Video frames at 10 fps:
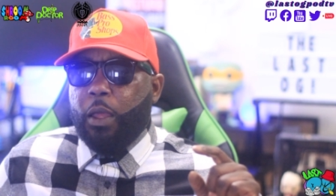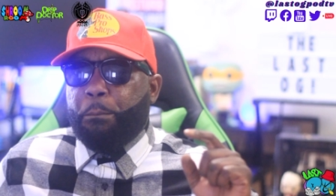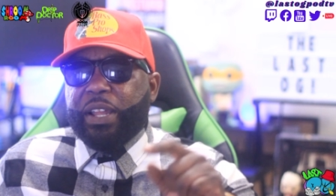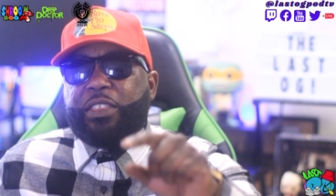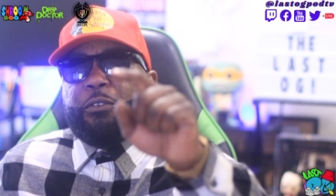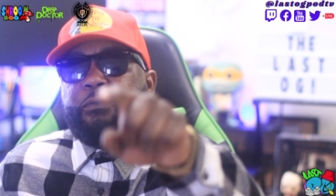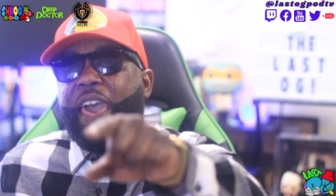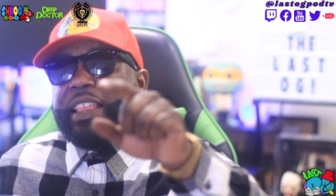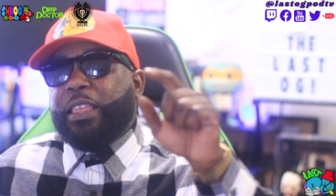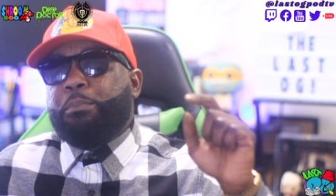But the
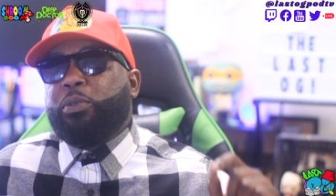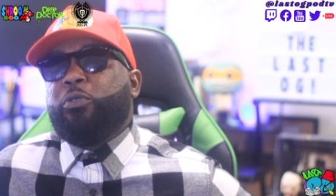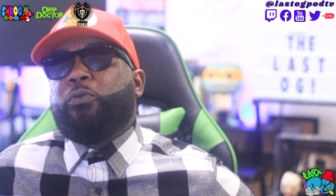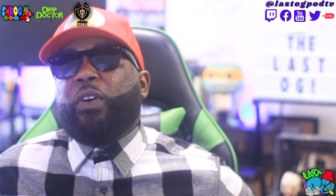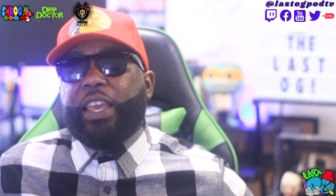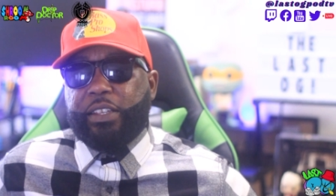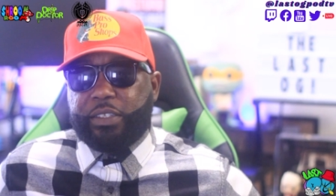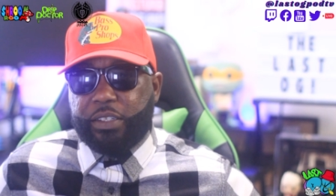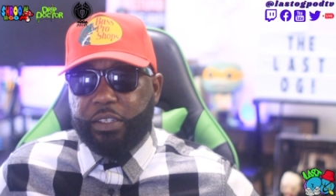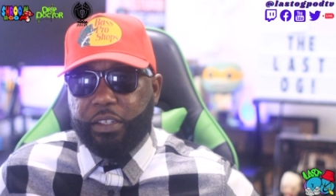fact that
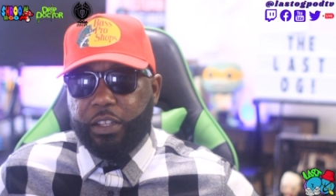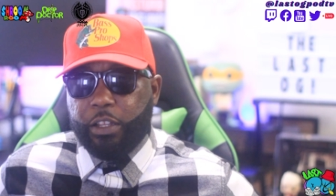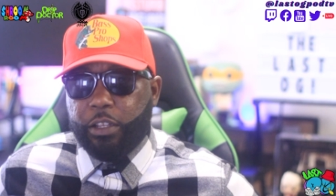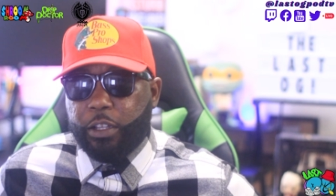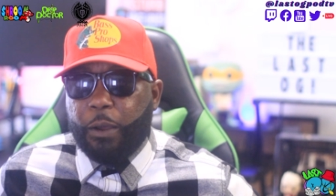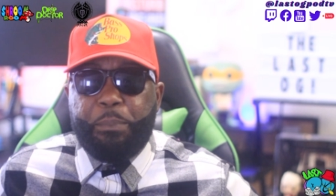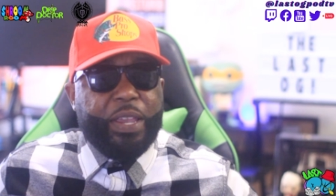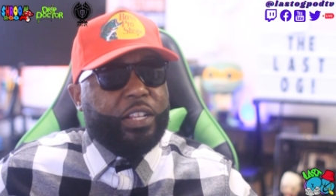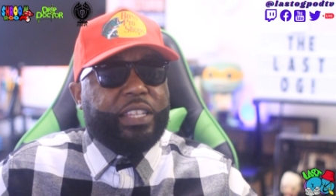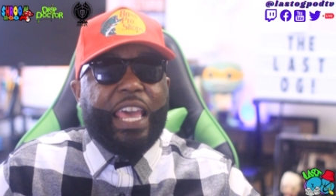Blueface
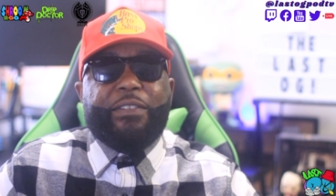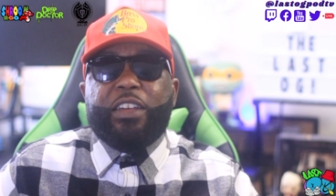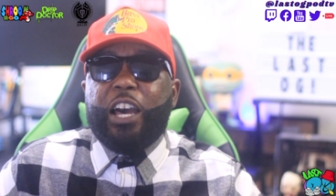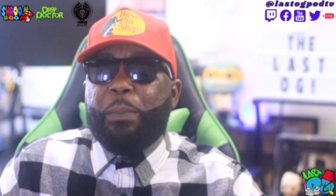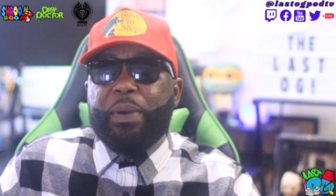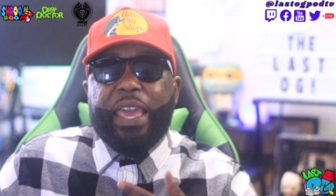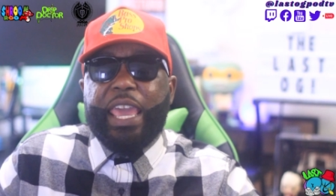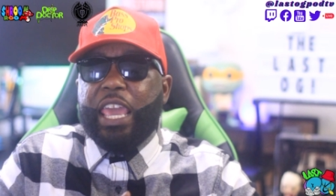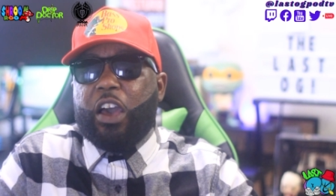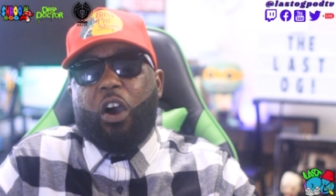appeared to have the upper
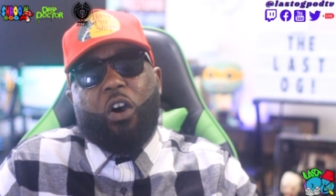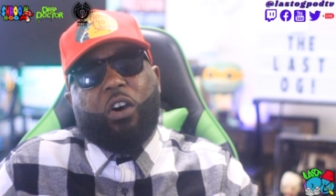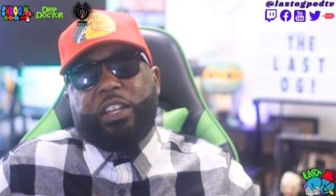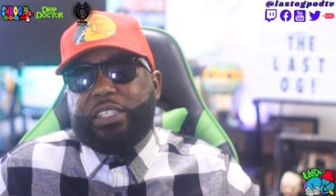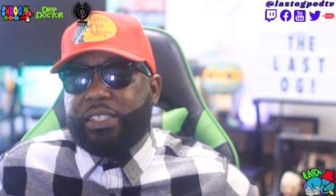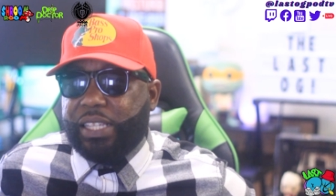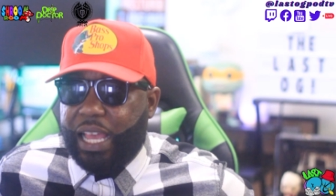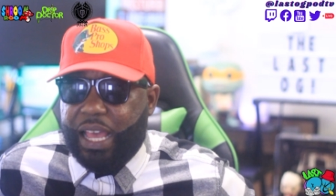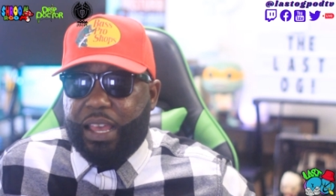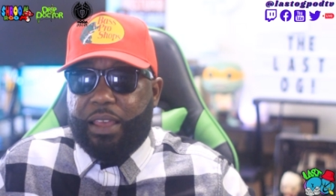hand all this
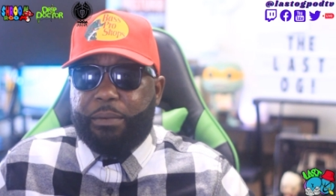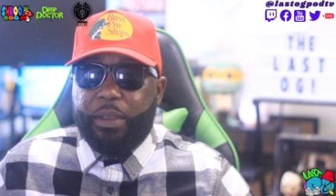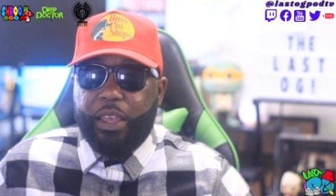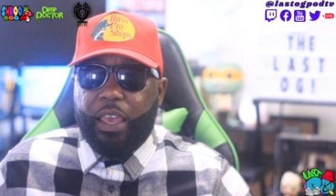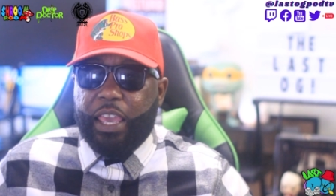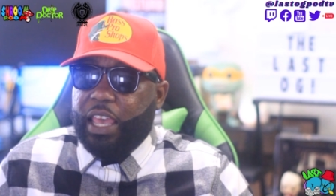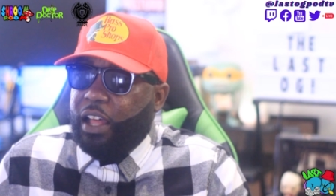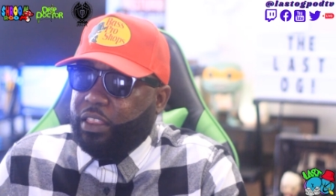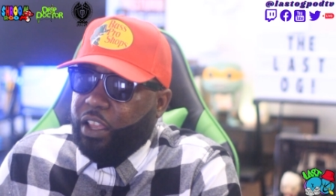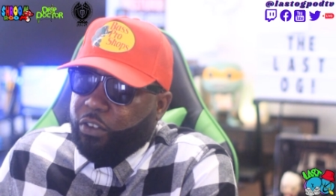time, and
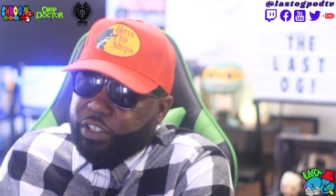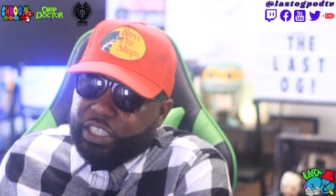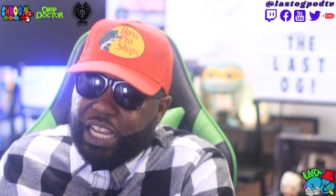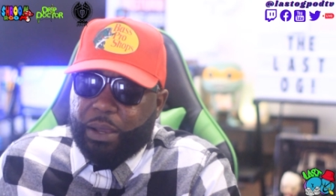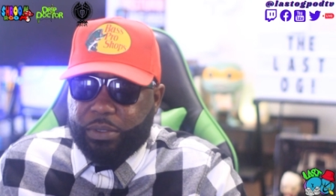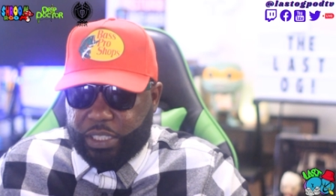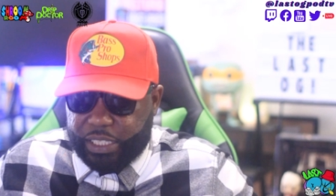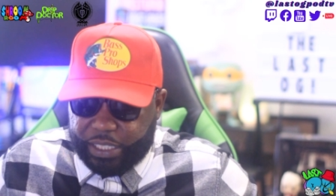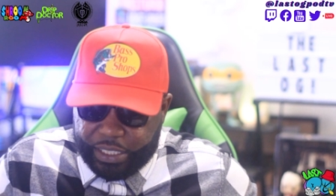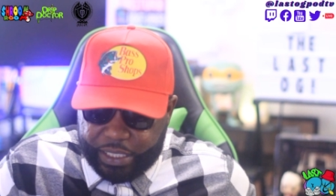y'all thought Chrisean was
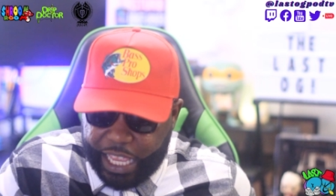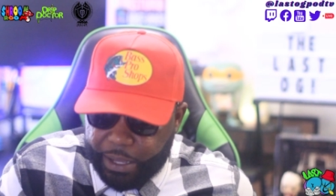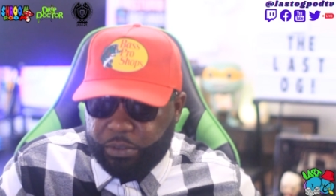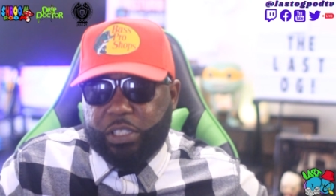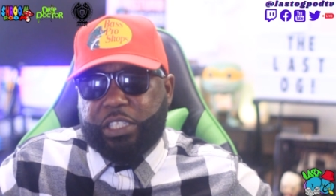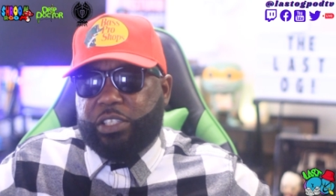just this damsel in